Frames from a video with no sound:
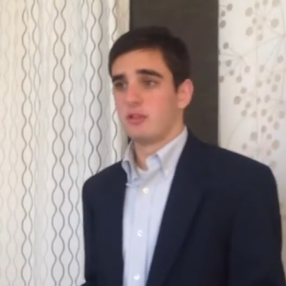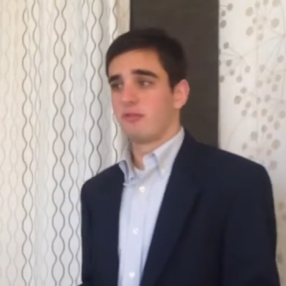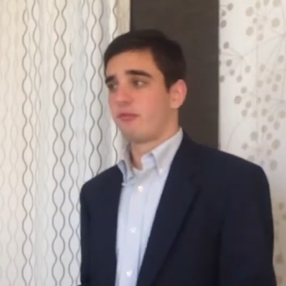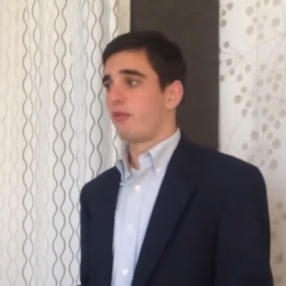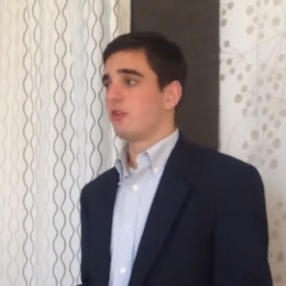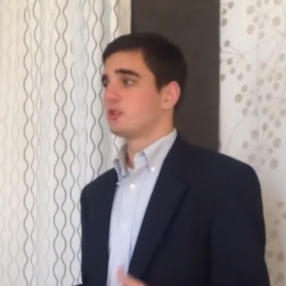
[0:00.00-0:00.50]
The
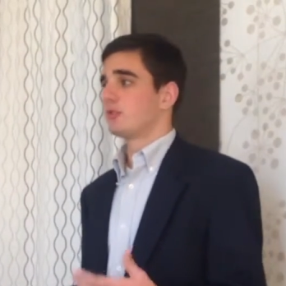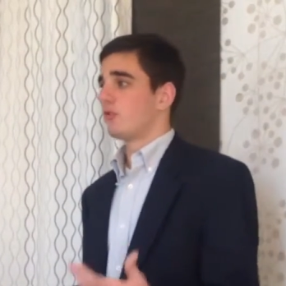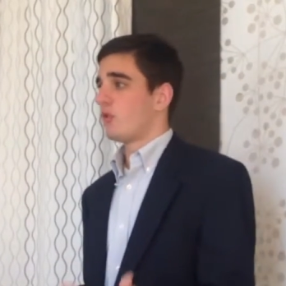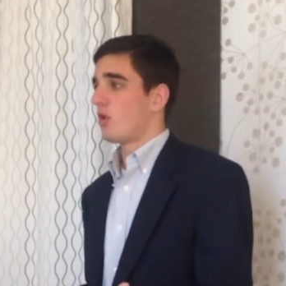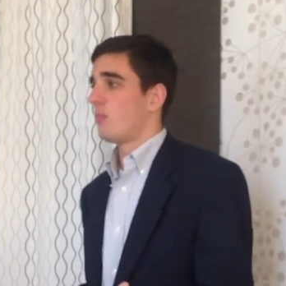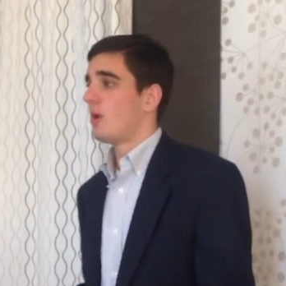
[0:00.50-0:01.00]
first
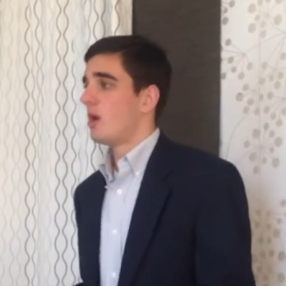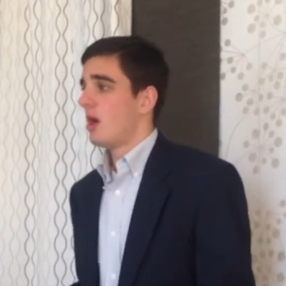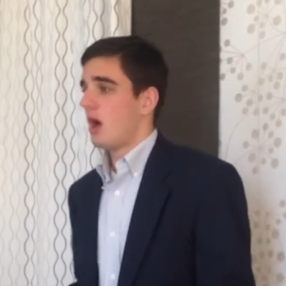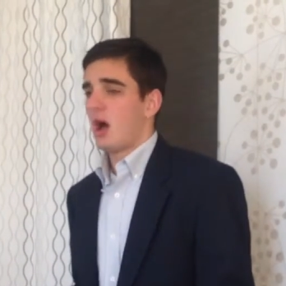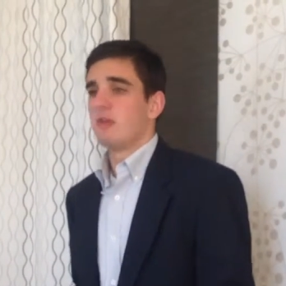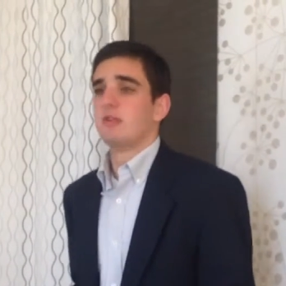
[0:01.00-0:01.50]
form
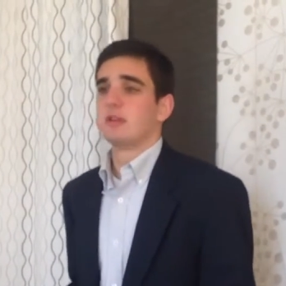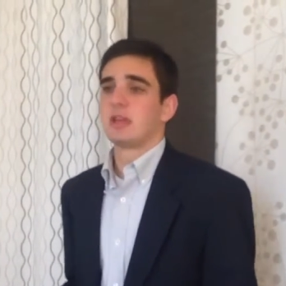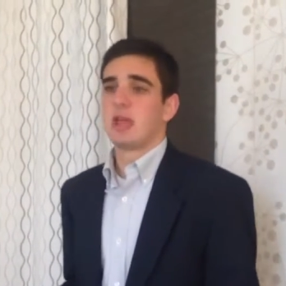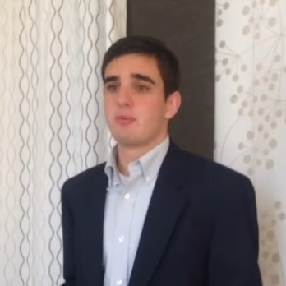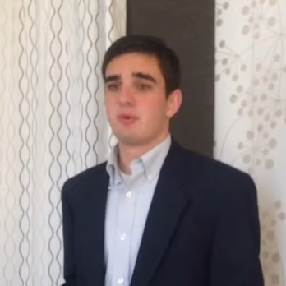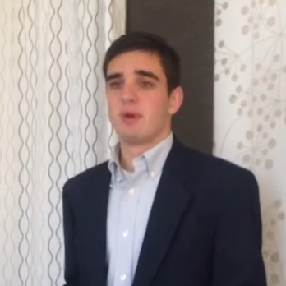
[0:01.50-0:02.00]
of it
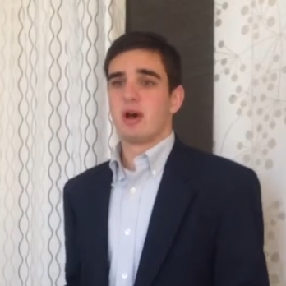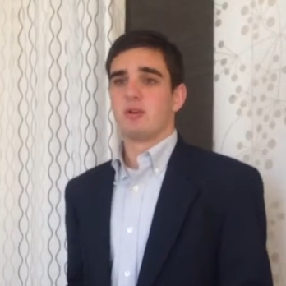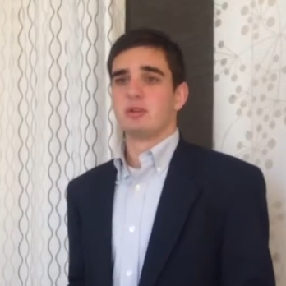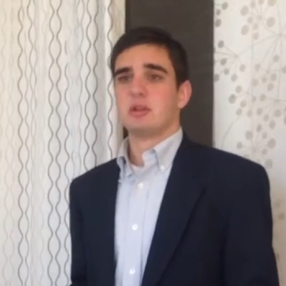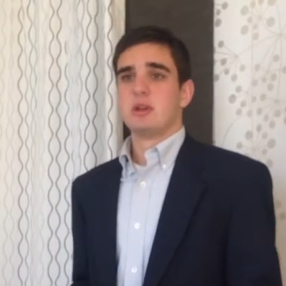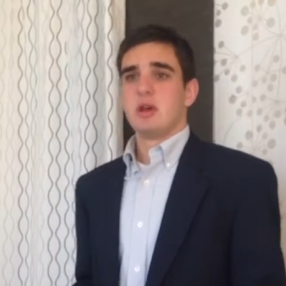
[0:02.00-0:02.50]
came
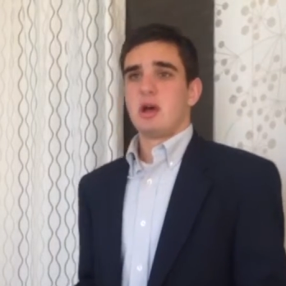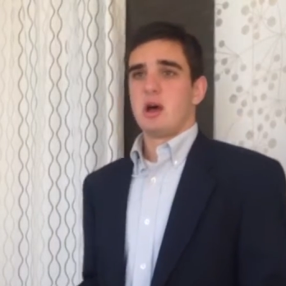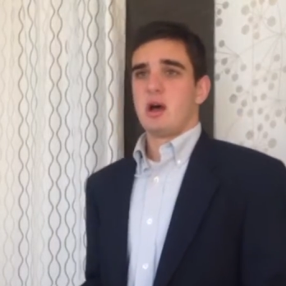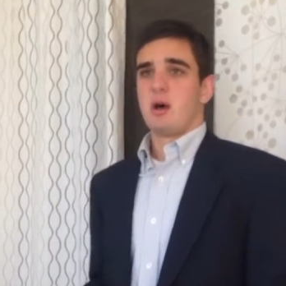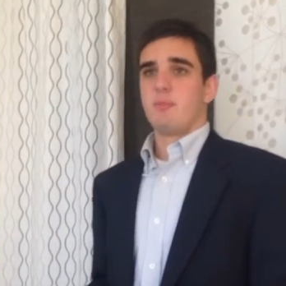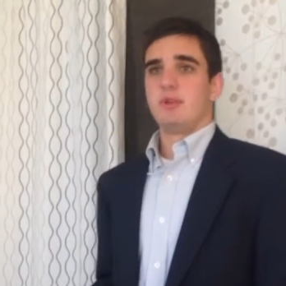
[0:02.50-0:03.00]
about
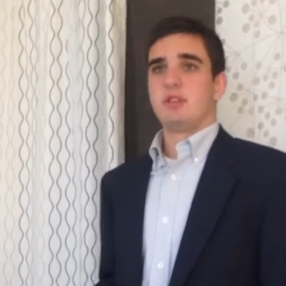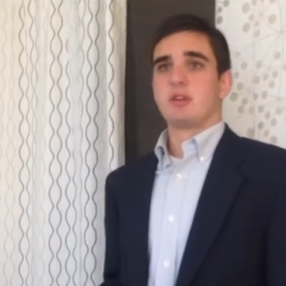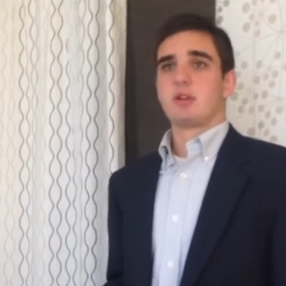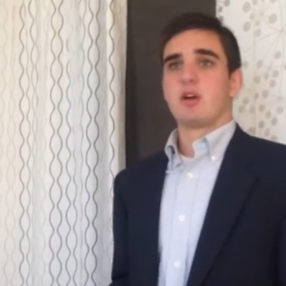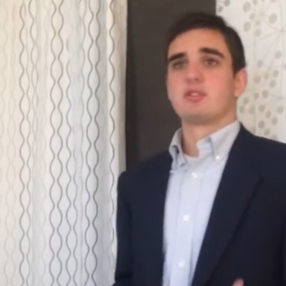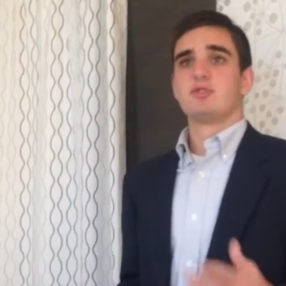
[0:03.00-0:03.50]
in the
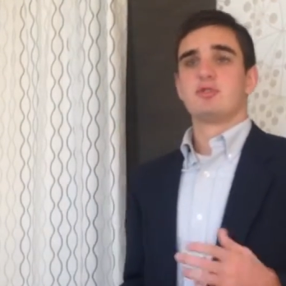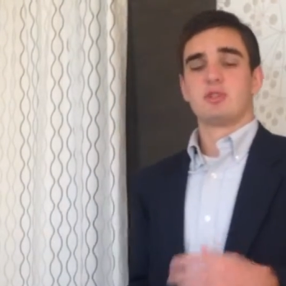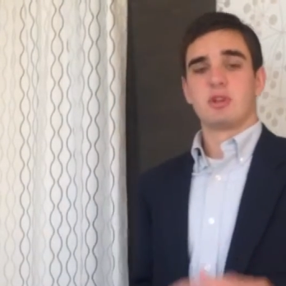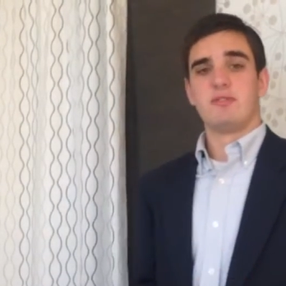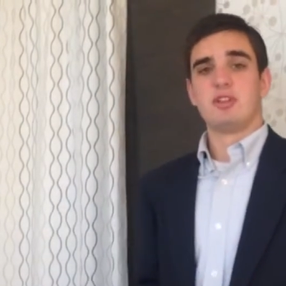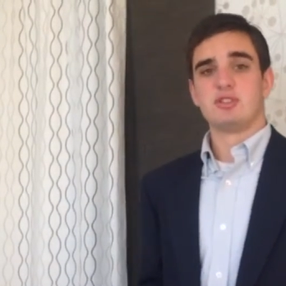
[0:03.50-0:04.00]

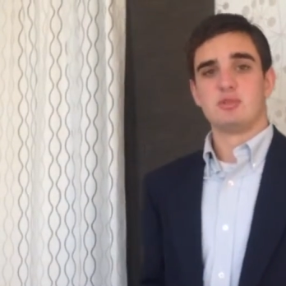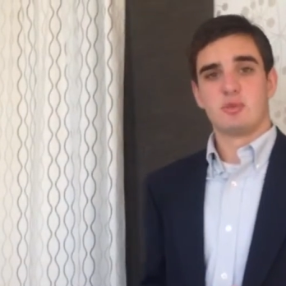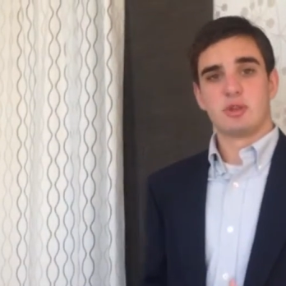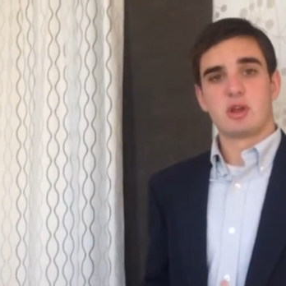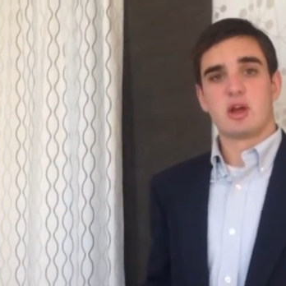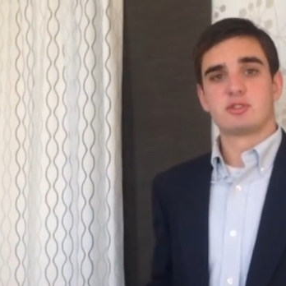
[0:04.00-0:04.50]
Constitutional Convention
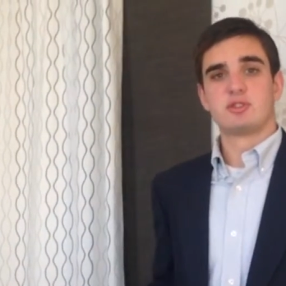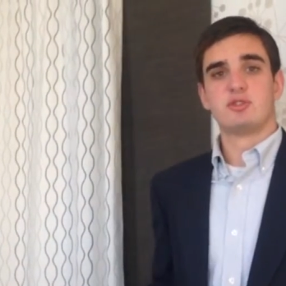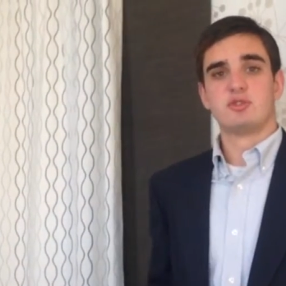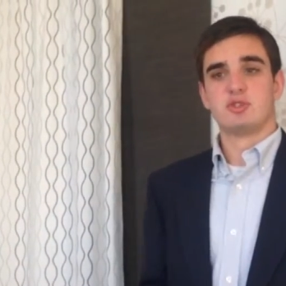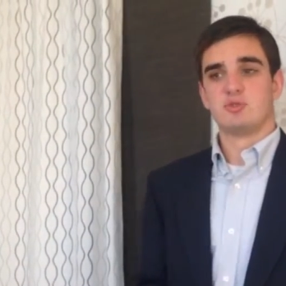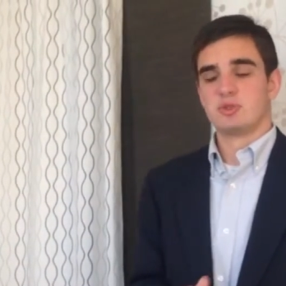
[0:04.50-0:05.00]
when the
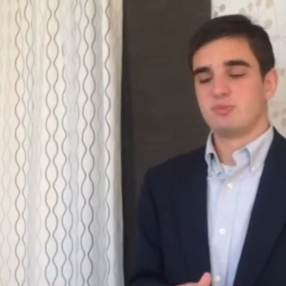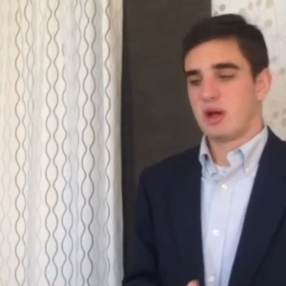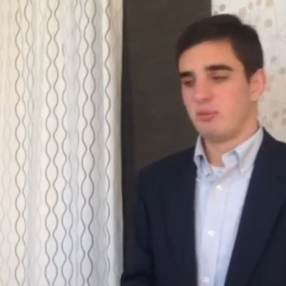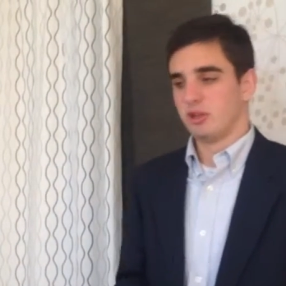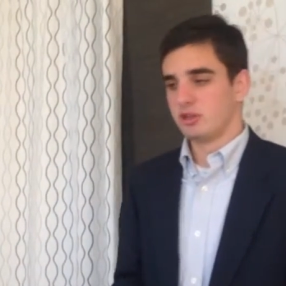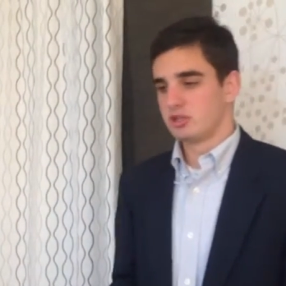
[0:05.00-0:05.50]
Constitution was
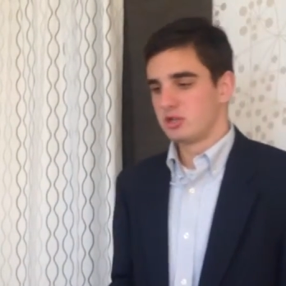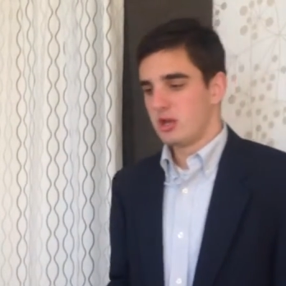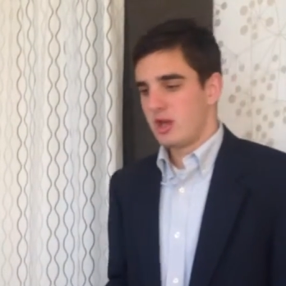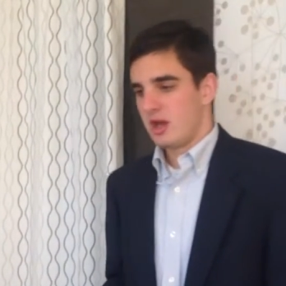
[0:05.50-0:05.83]
published.